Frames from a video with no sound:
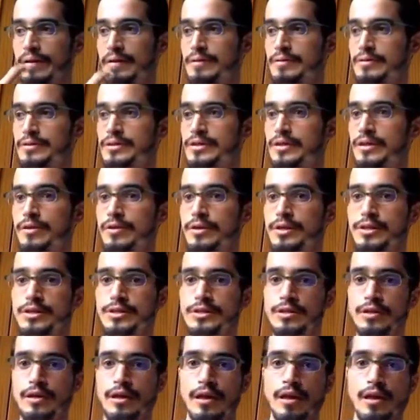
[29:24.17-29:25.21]

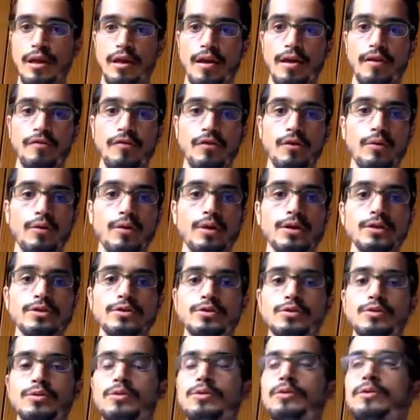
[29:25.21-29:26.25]
series. If you want
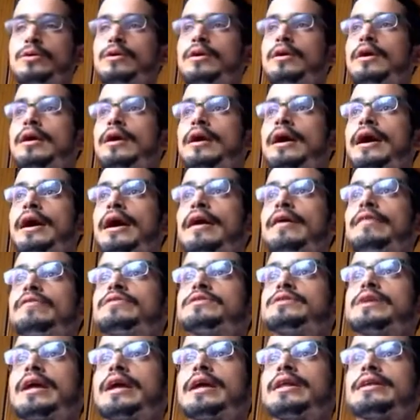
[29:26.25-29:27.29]
to have
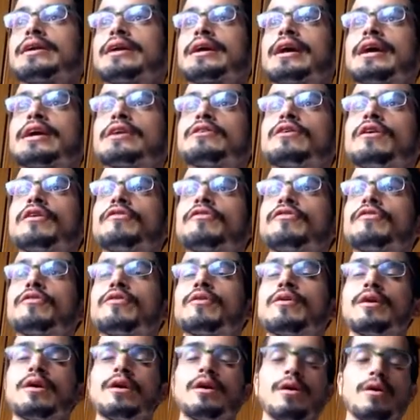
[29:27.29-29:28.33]
any kind of
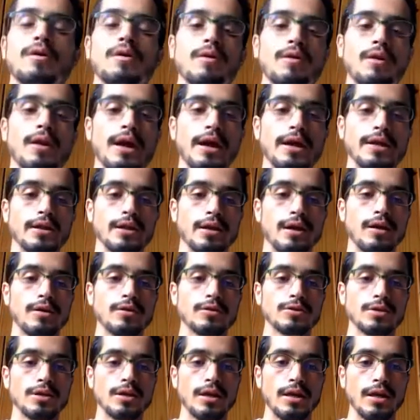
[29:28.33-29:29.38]
online
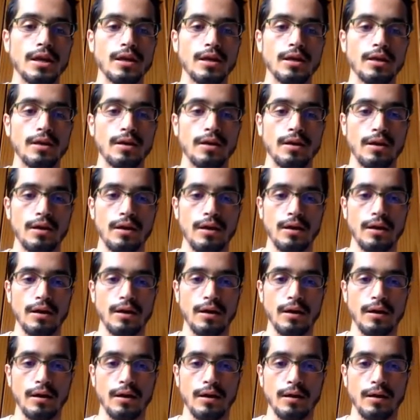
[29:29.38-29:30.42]
counseling
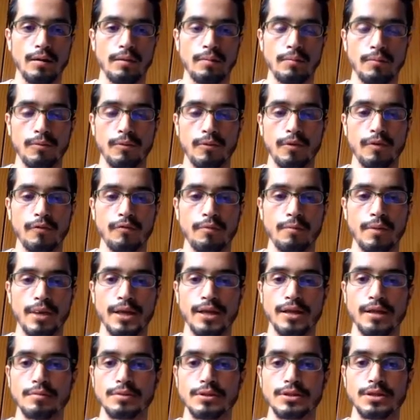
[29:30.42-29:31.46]
with my
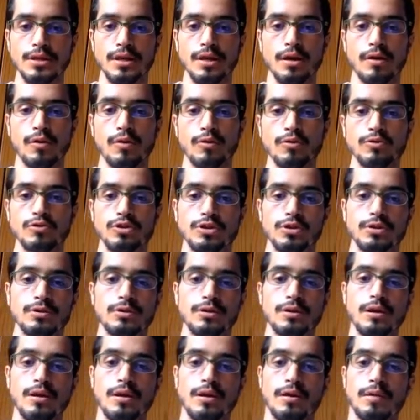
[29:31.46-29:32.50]
Namaste coaching
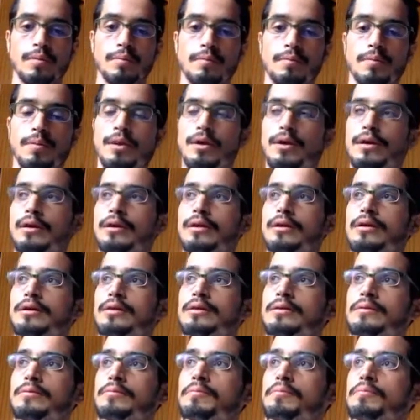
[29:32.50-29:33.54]

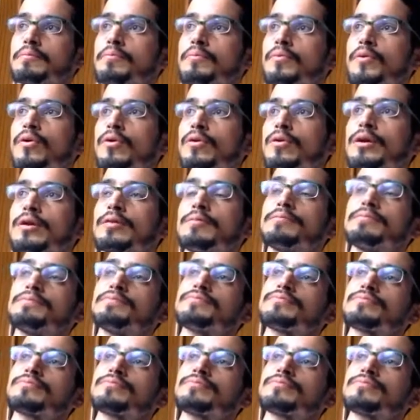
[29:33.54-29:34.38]
program,